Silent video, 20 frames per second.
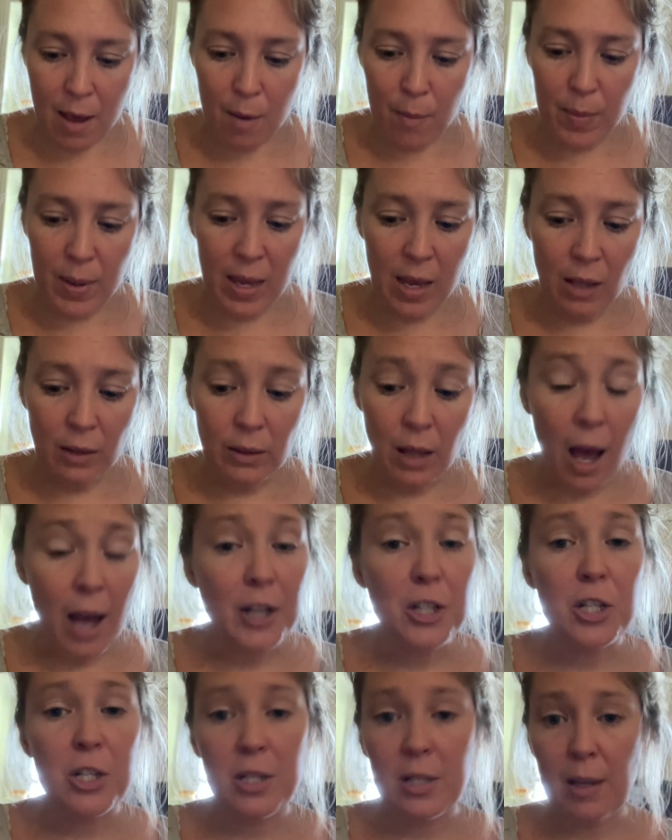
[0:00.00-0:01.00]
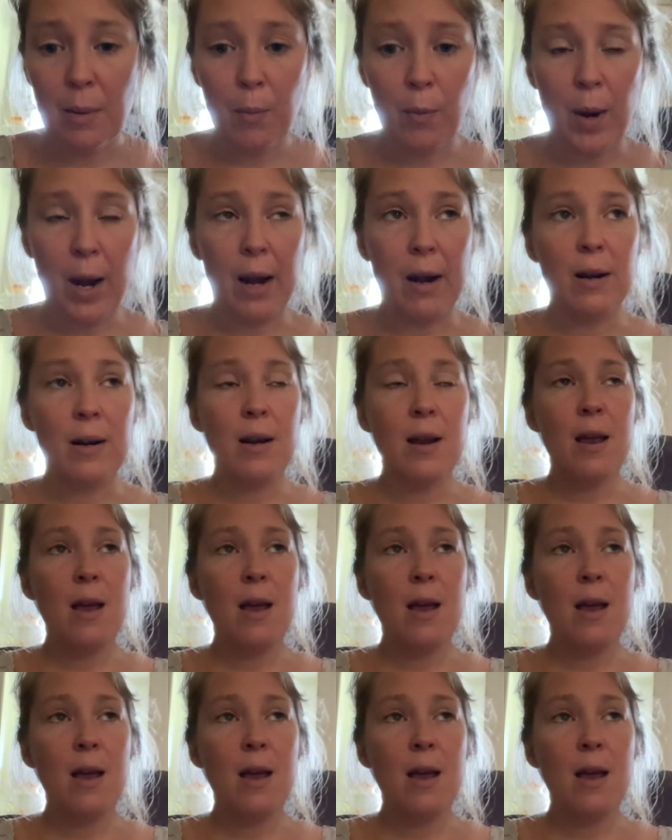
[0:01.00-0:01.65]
being lodged somewhere